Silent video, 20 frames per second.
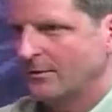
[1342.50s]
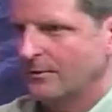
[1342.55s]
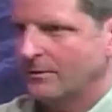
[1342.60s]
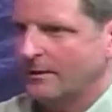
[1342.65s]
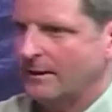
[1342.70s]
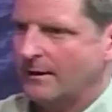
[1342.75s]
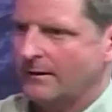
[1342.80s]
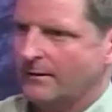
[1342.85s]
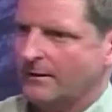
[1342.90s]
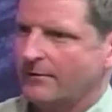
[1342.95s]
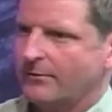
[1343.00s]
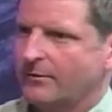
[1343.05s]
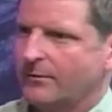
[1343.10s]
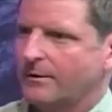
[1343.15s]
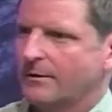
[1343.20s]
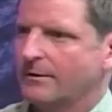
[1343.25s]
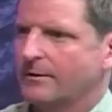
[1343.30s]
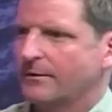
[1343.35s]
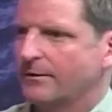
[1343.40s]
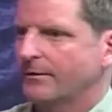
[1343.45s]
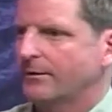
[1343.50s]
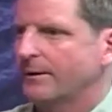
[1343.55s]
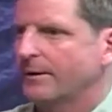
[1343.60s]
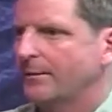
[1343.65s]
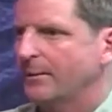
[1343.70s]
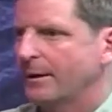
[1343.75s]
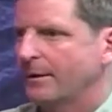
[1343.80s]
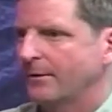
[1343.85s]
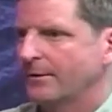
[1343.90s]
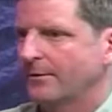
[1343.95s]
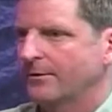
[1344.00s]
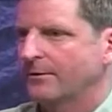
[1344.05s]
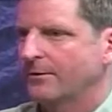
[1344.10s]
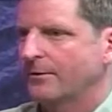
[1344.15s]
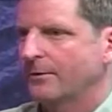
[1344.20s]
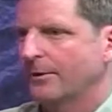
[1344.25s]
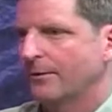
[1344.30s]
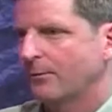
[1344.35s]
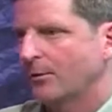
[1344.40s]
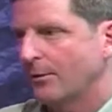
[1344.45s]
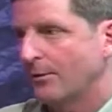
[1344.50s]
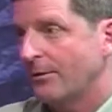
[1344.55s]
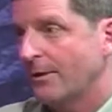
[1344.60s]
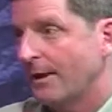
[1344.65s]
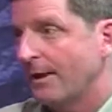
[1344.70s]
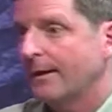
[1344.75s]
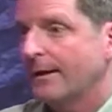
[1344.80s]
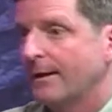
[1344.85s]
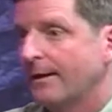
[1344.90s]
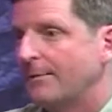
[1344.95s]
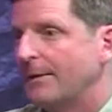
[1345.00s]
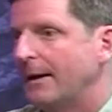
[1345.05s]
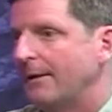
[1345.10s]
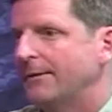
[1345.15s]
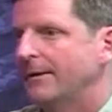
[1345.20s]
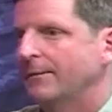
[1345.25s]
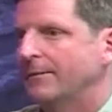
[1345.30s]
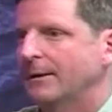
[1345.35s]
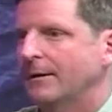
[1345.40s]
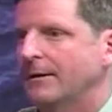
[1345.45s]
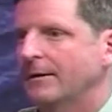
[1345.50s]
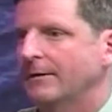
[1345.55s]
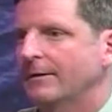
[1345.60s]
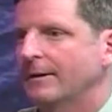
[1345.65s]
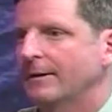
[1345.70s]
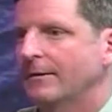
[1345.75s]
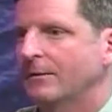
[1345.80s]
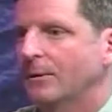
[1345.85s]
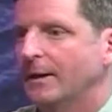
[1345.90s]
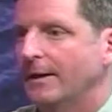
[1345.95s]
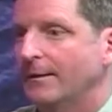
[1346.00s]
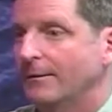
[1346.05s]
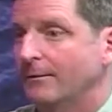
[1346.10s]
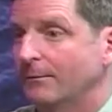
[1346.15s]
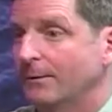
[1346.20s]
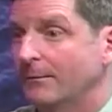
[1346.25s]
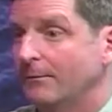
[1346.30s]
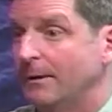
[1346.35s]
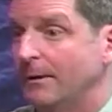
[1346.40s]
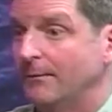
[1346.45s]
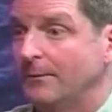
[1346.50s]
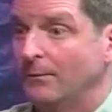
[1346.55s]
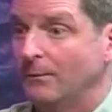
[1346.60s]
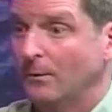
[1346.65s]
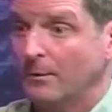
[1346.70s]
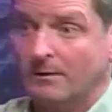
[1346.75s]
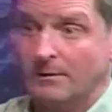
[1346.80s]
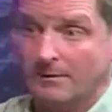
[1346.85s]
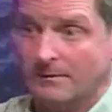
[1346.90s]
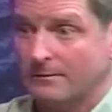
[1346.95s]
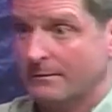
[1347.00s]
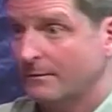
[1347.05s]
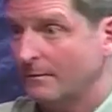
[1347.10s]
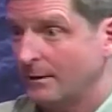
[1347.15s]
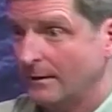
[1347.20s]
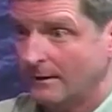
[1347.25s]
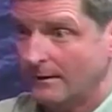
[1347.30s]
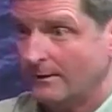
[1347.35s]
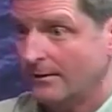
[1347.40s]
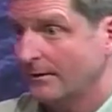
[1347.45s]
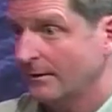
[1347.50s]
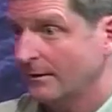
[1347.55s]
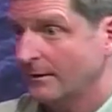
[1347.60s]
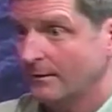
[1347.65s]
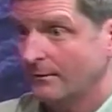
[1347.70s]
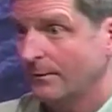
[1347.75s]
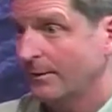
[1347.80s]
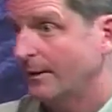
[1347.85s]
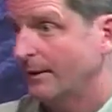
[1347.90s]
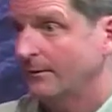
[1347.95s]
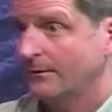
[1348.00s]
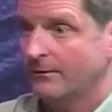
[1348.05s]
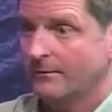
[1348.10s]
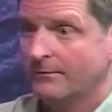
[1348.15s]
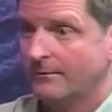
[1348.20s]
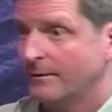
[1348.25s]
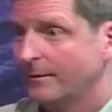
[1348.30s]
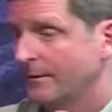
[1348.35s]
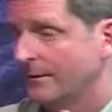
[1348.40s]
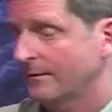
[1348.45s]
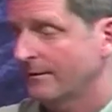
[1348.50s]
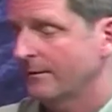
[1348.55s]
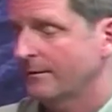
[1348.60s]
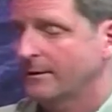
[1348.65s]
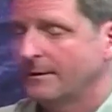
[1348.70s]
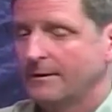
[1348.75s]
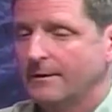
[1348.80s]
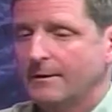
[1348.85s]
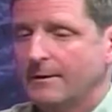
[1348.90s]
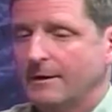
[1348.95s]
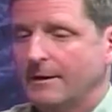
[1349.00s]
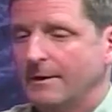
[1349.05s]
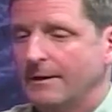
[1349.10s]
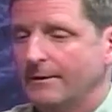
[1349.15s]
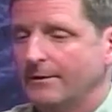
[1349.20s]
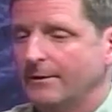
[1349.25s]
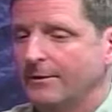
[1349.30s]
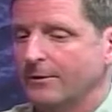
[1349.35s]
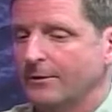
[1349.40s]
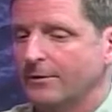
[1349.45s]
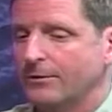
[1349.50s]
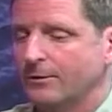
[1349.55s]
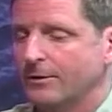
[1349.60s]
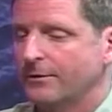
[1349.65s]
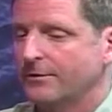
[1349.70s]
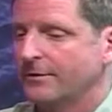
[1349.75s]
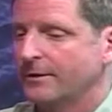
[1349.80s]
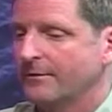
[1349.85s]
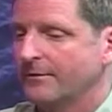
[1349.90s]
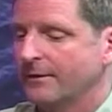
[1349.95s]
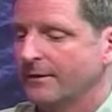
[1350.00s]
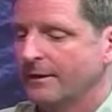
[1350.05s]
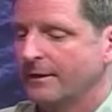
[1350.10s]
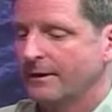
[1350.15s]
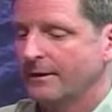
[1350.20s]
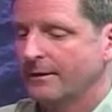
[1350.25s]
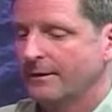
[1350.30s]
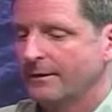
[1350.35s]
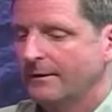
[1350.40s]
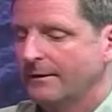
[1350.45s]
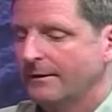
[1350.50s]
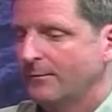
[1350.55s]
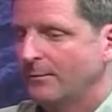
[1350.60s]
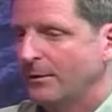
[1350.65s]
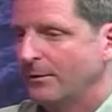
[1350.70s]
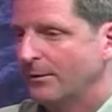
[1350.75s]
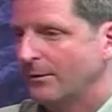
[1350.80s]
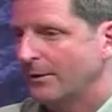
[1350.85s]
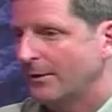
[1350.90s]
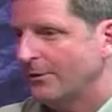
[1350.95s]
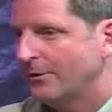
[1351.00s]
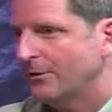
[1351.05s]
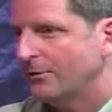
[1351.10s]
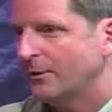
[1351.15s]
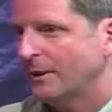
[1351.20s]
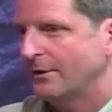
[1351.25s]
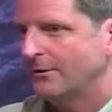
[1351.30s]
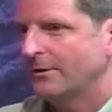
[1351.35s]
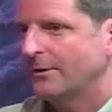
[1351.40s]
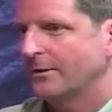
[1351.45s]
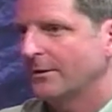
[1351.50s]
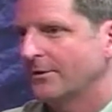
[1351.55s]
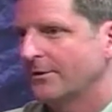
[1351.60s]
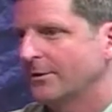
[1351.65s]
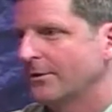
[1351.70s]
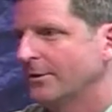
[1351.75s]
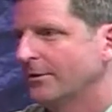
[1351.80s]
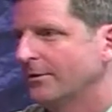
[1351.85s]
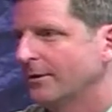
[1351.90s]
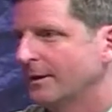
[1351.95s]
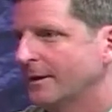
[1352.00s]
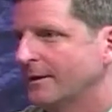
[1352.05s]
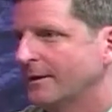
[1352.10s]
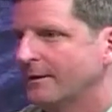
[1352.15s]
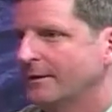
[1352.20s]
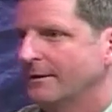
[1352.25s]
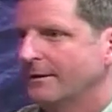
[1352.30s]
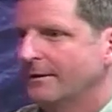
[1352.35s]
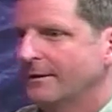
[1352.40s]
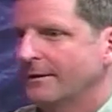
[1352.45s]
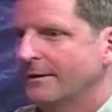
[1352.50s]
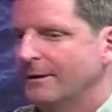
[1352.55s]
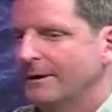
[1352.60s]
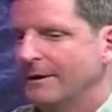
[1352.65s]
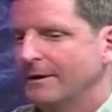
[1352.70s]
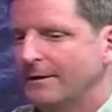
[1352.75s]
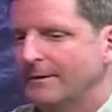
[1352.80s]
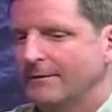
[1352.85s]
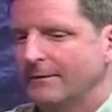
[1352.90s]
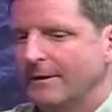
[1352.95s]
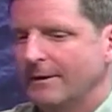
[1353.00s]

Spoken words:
we're caring for our elderly parents, or we're thinking about them in a way that we maybe weren't 20 years ago when they were, out in their careers and everything. But we're also raising our children, and,